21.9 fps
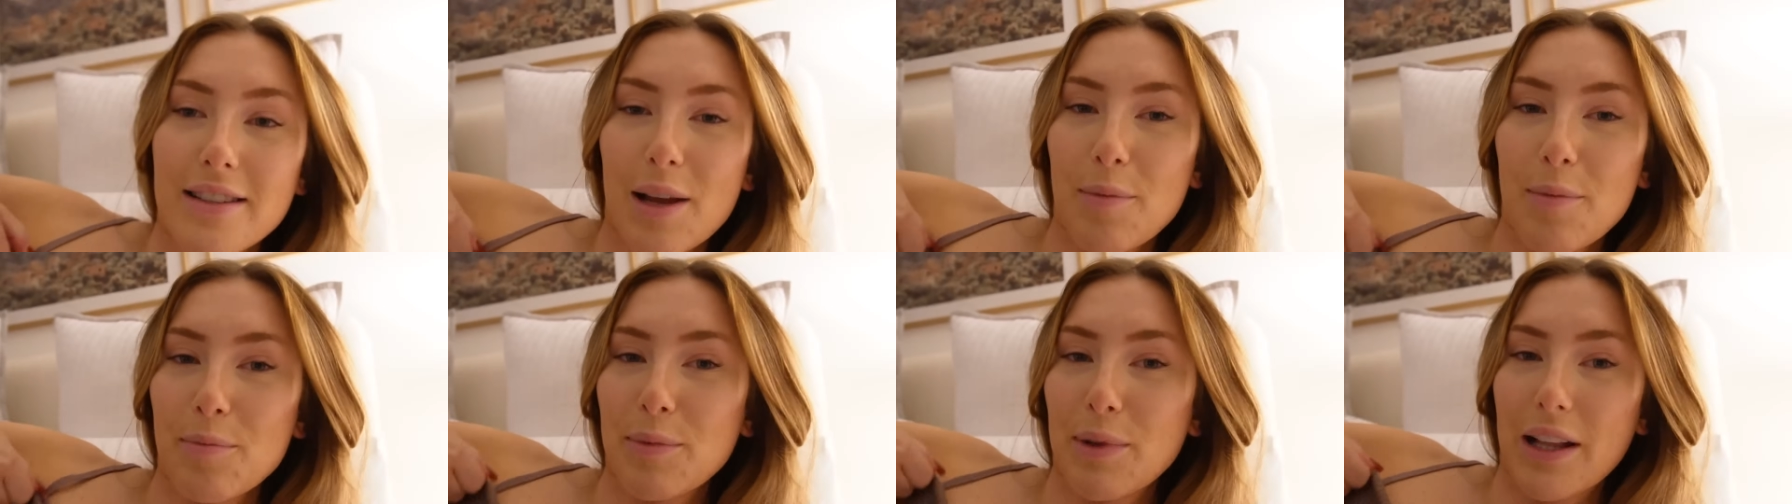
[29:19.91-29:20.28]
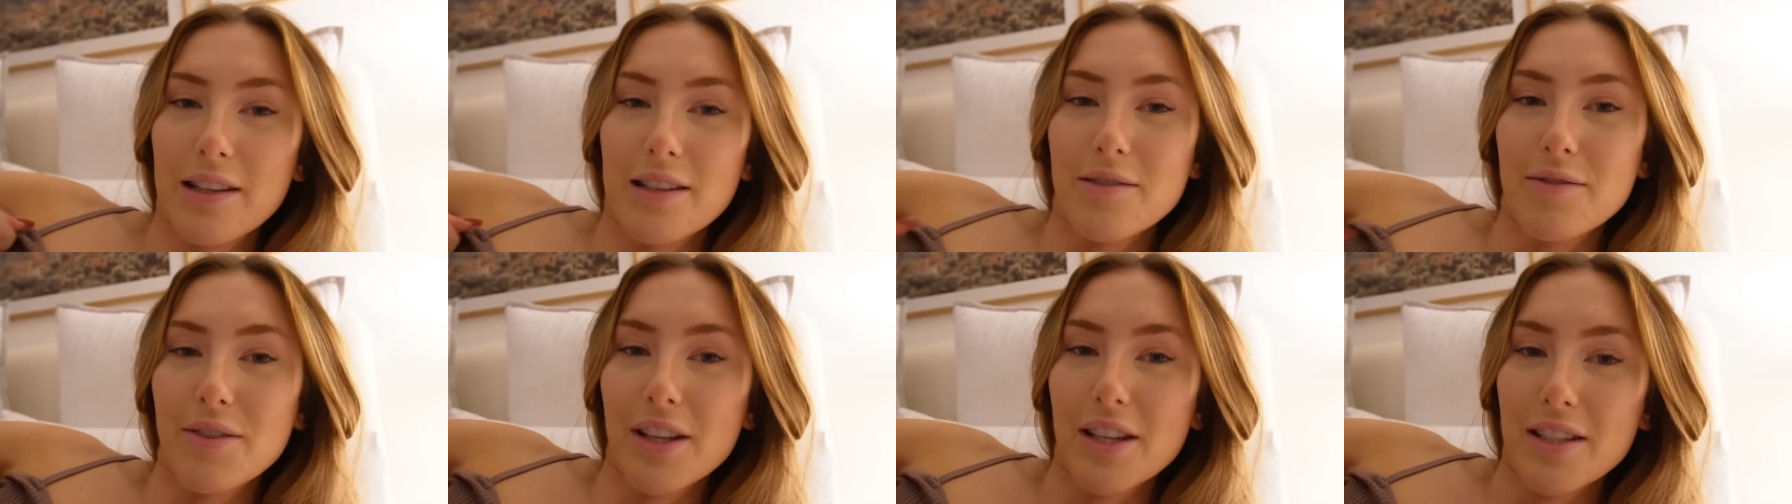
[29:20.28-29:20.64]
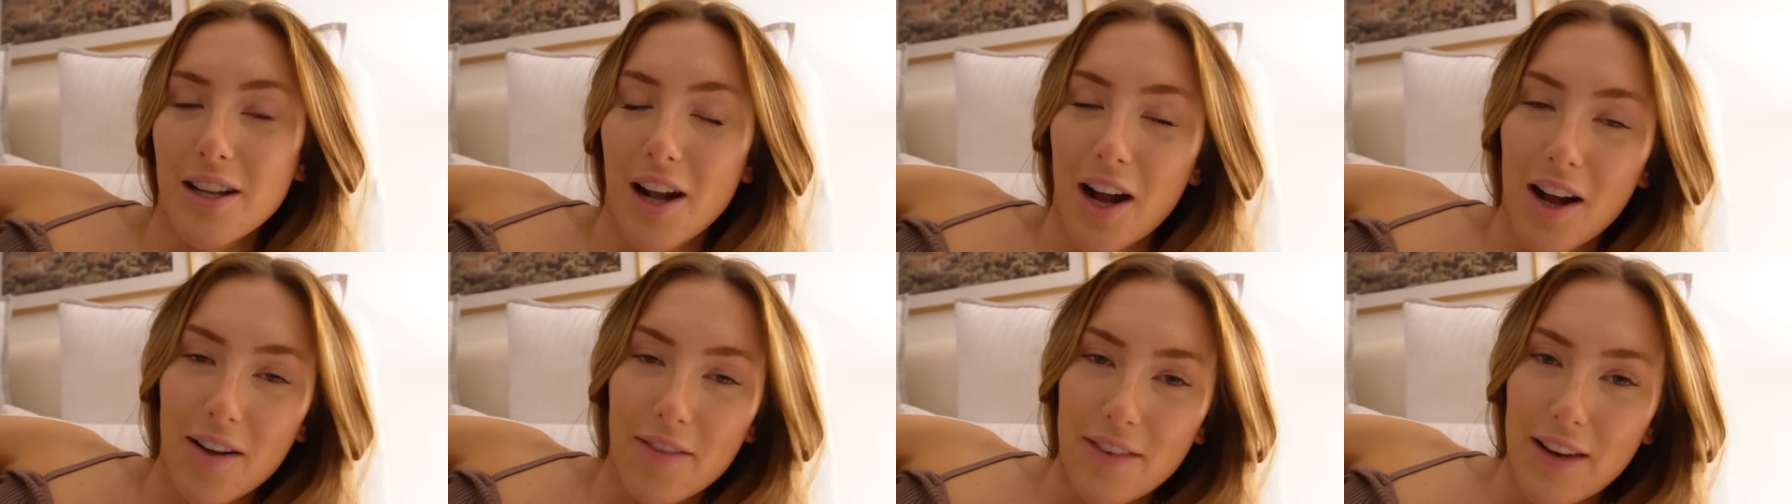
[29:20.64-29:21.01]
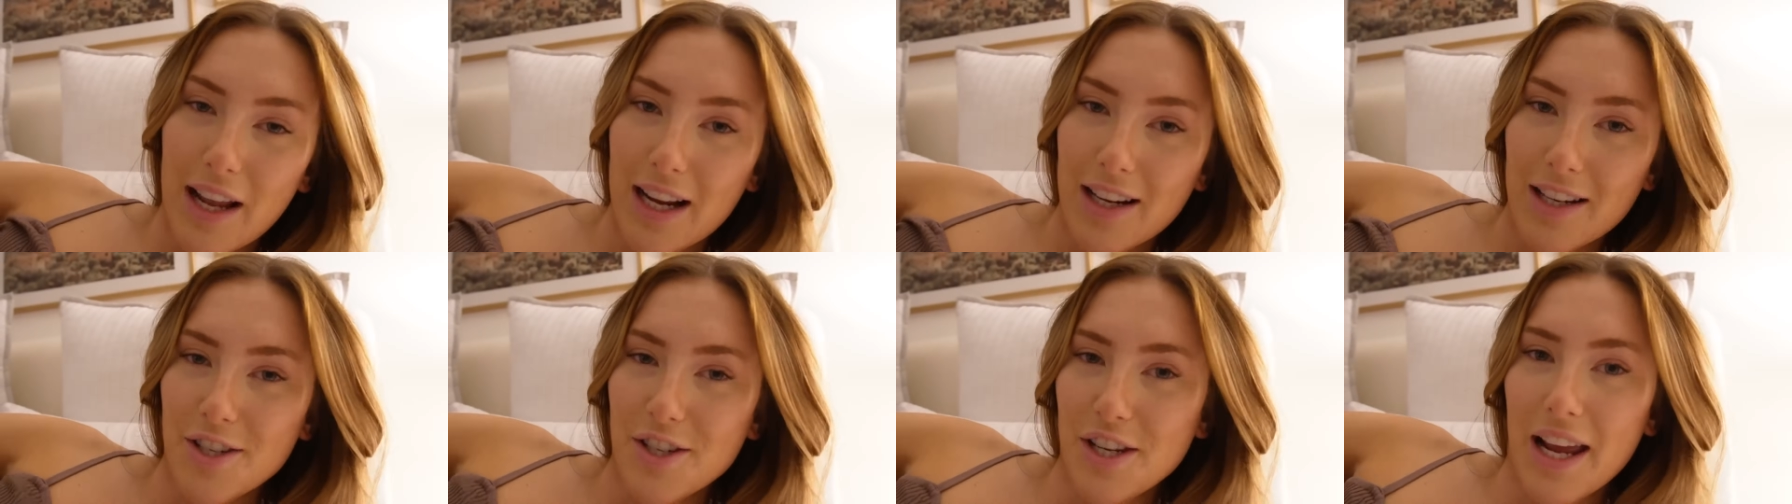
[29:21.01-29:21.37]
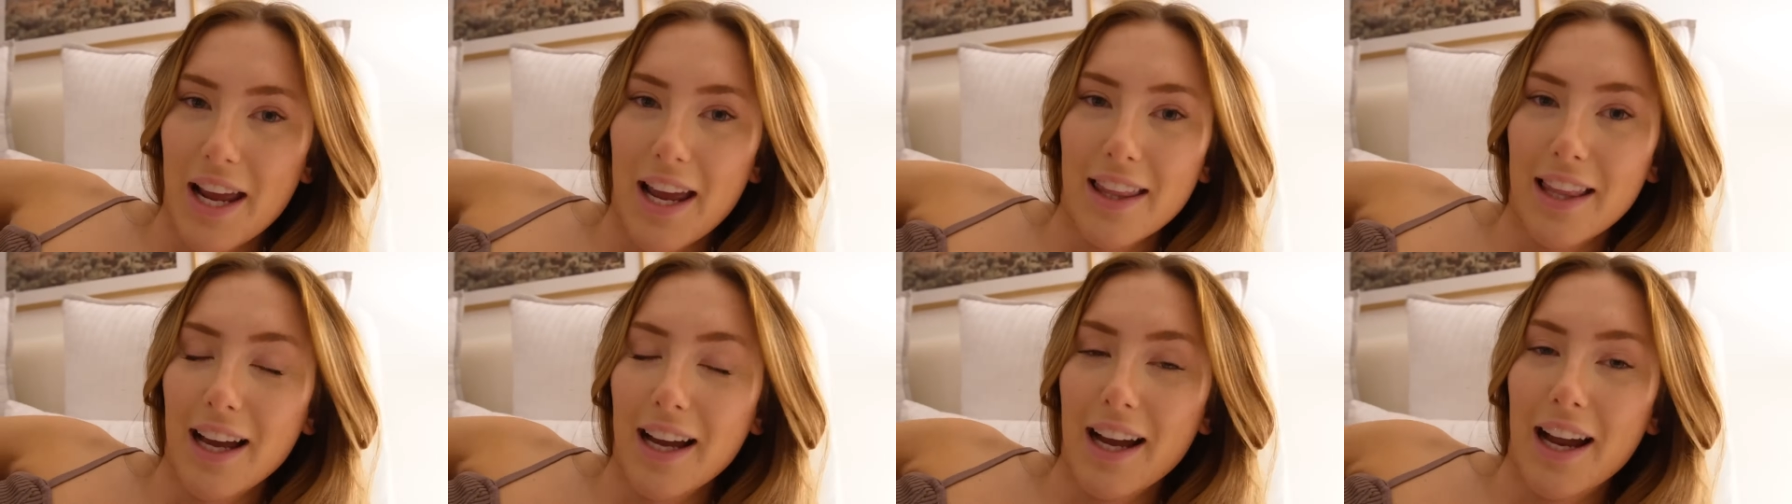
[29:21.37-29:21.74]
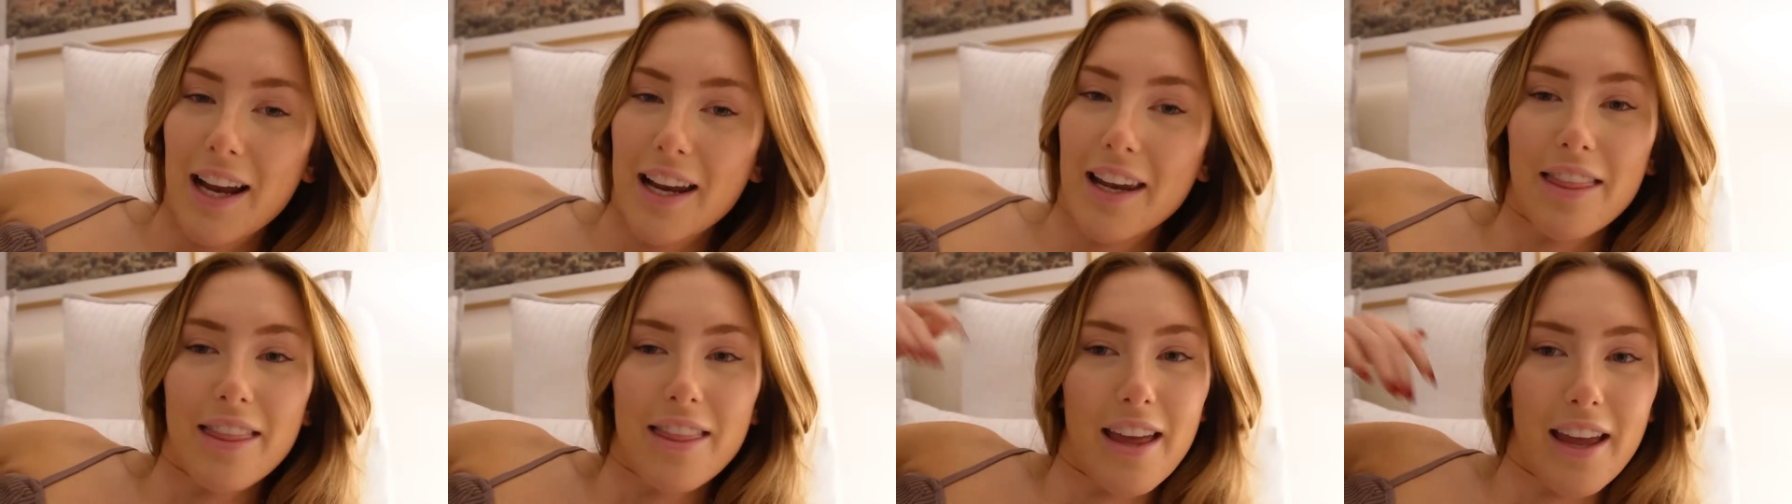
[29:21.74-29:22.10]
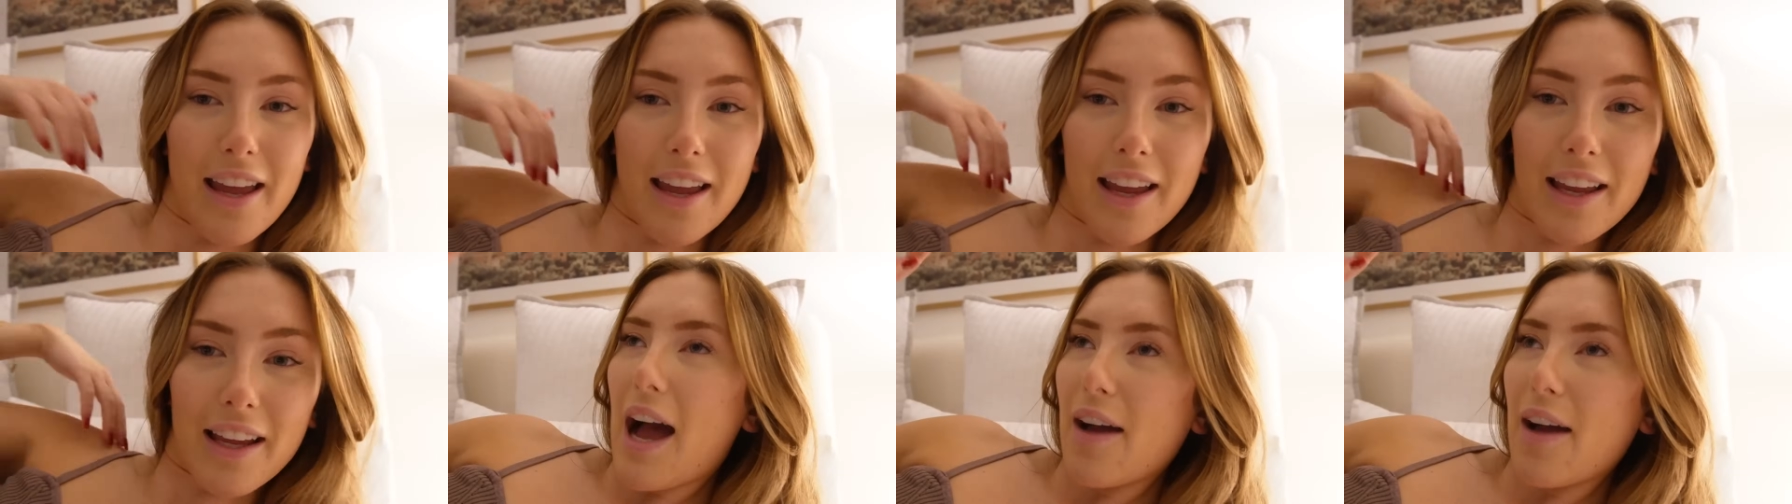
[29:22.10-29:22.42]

like plans for the start of next year, that kind of thing.